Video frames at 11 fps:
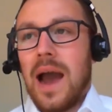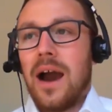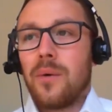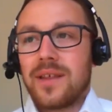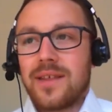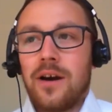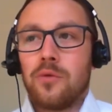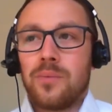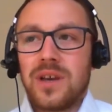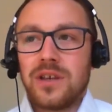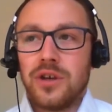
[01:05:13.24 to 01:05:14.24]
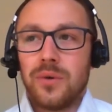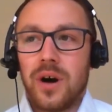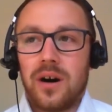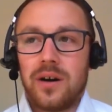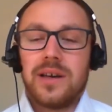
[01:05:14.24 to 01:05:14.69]
how it's helping
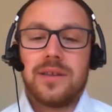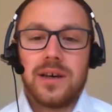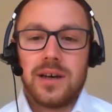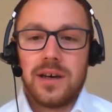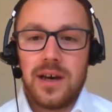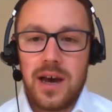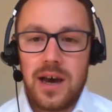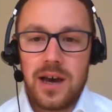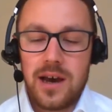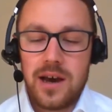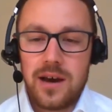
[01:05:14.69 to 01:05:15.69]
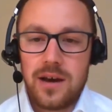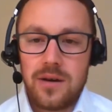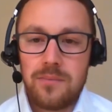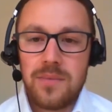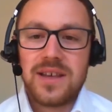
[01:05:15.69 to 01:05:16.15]
you either
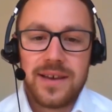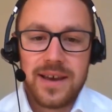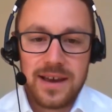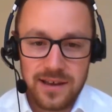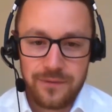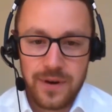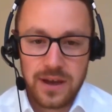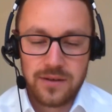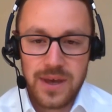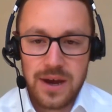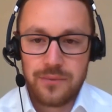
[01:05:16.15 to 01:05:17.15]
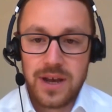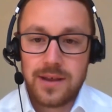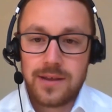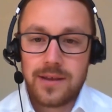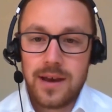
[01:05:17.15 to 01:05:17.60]
mitigate the effect of that
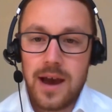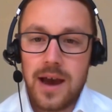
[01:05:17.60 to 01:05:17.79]
risk